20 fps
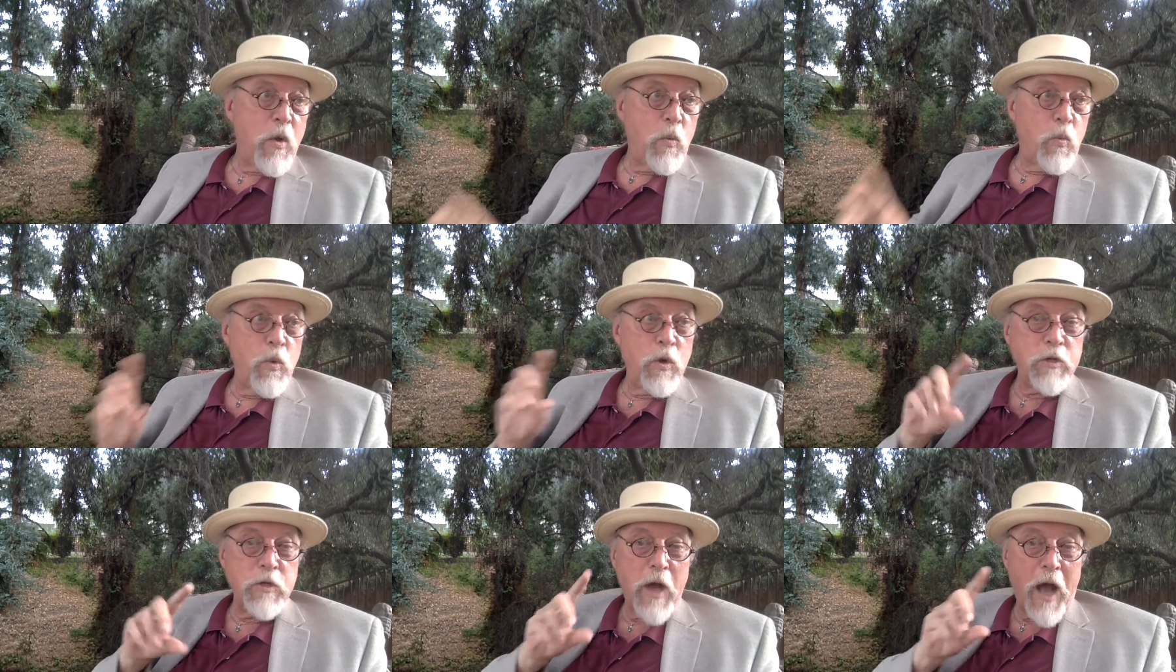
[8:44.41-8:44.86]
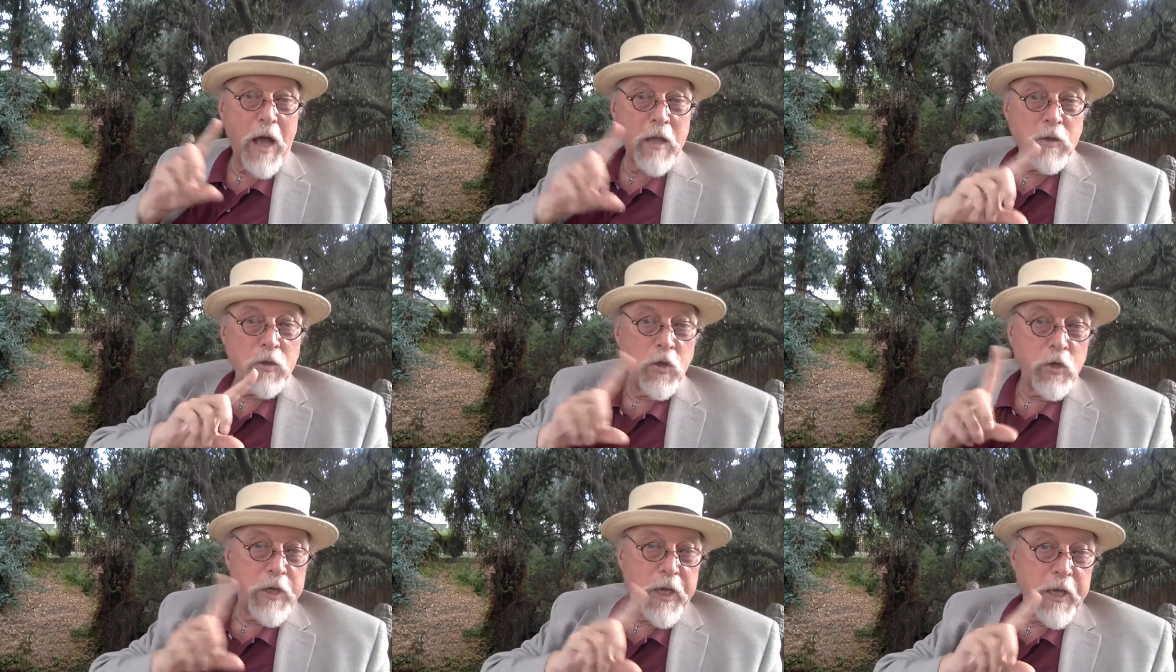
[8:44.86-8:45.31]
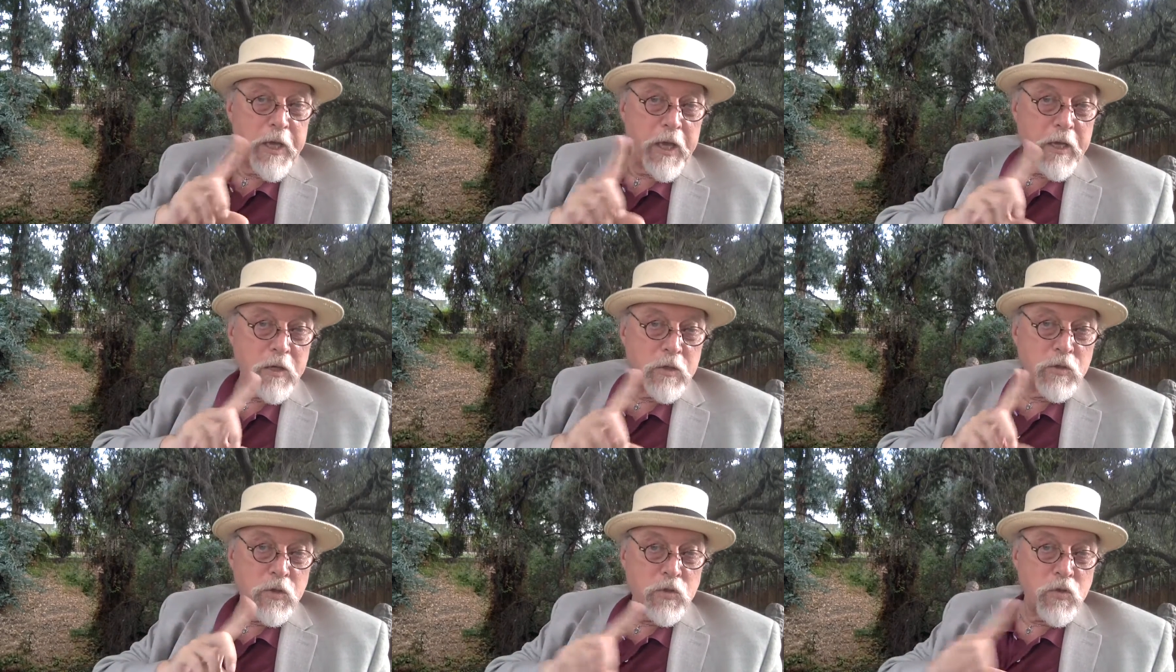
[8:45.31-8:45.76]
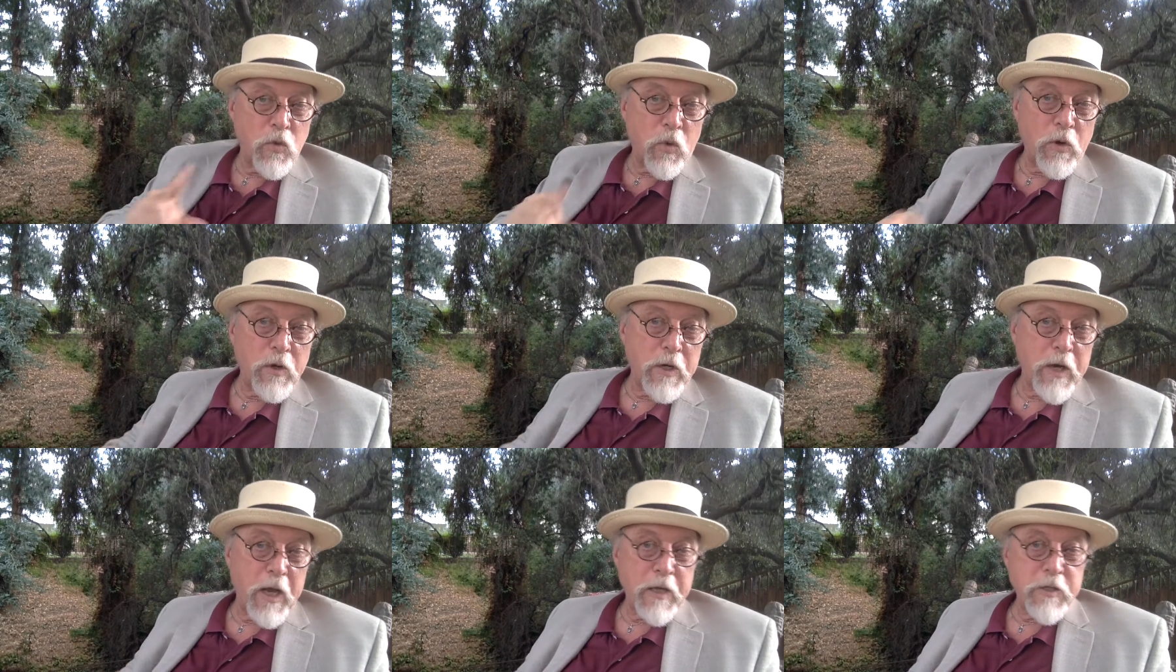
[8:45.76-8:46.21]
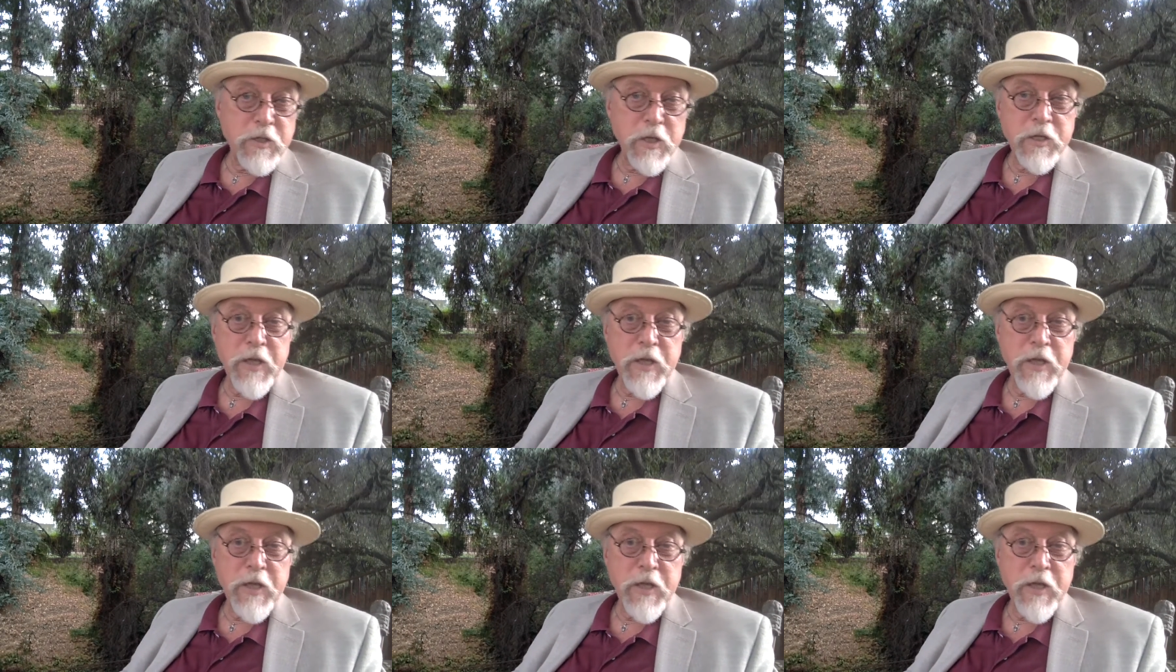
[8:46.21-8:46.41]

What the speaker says: We're not looking at a disorganized